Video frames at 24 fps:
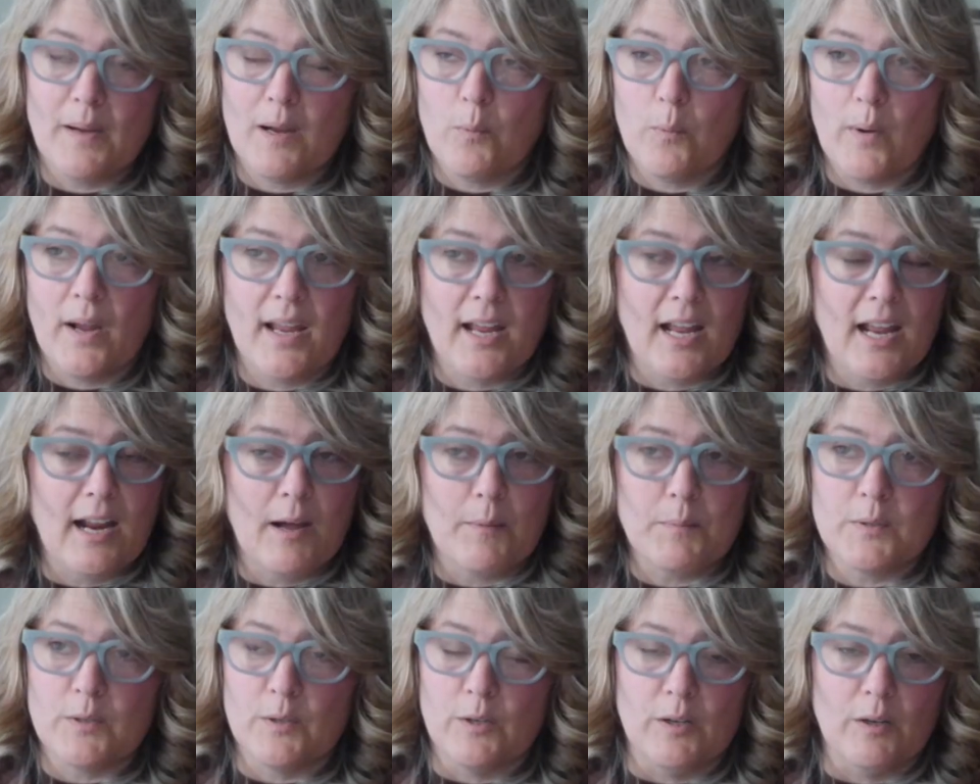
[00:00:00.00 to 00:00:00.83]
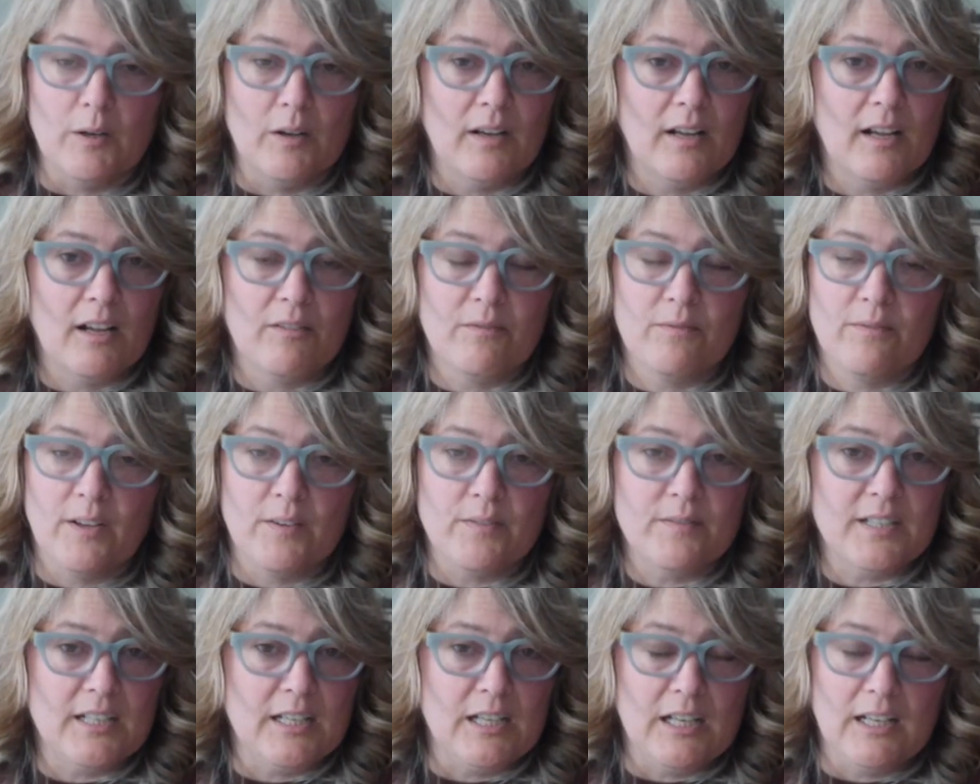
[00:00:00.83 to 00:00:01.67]
my weight up to
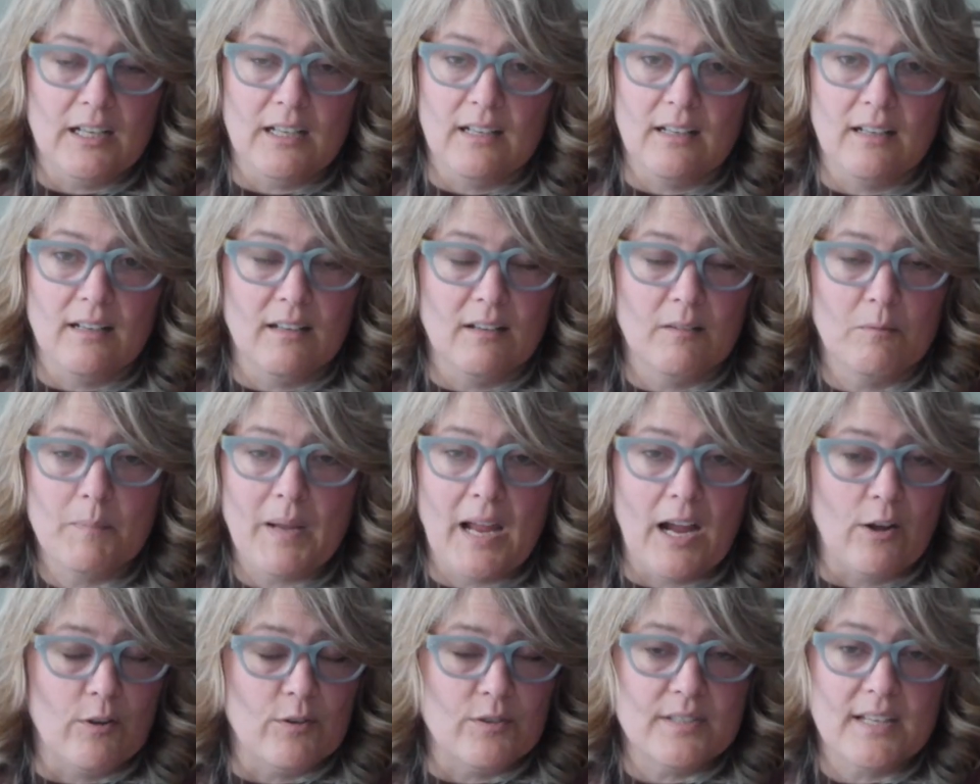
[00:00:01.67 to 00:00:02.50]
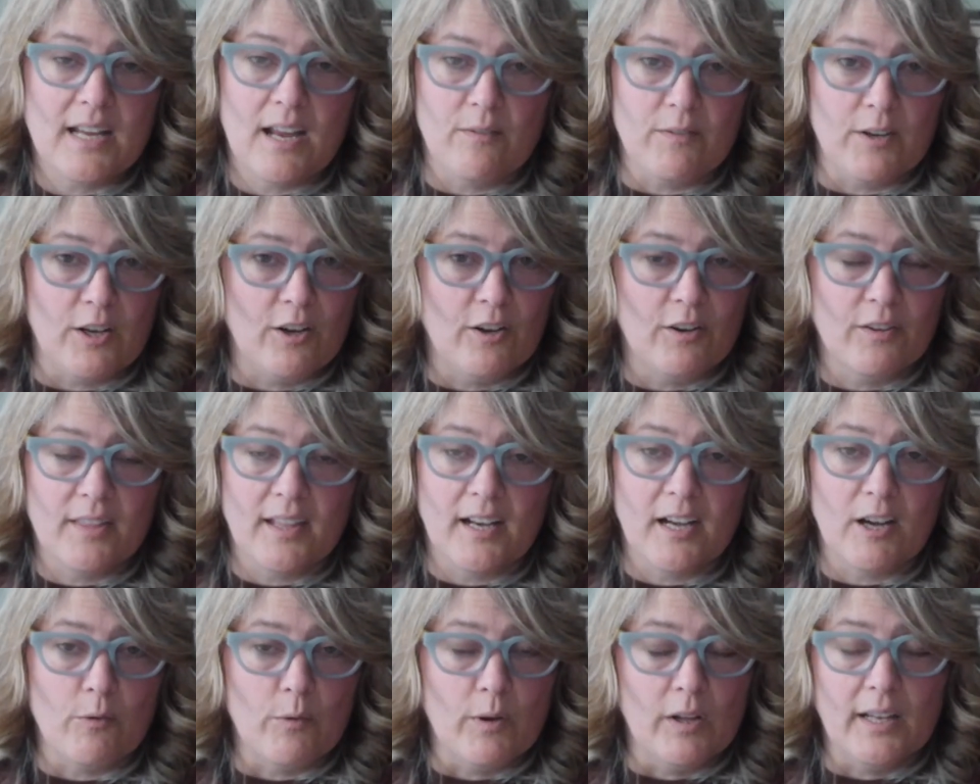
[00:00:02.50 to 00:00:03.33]
15 pounds heavier
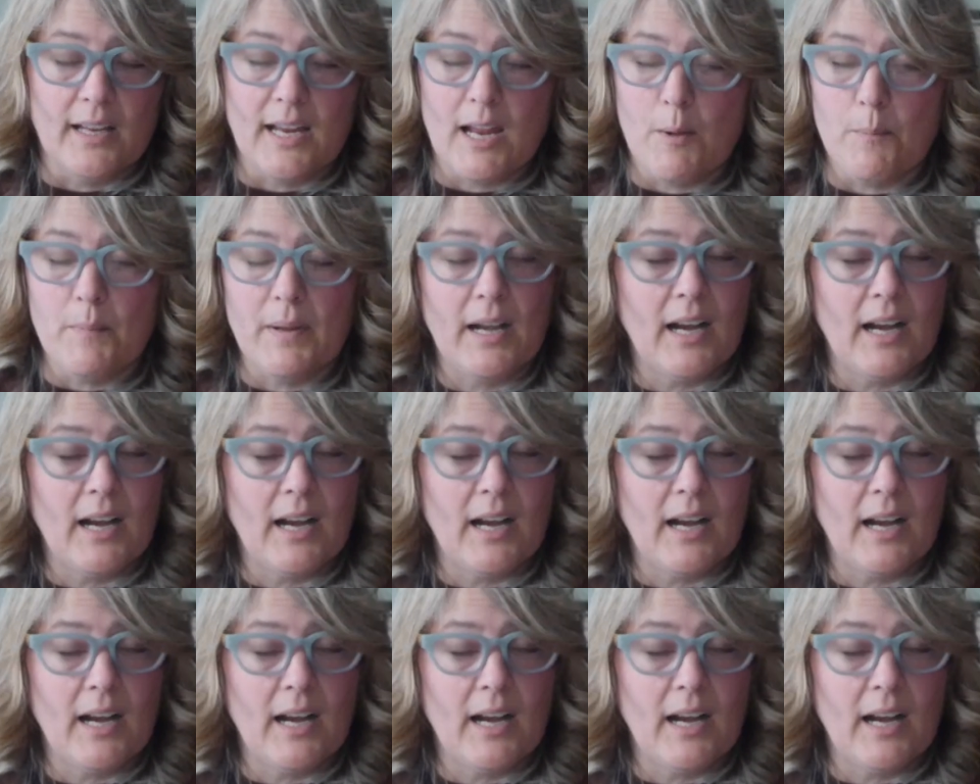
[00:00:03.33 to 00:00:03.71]
than I really am.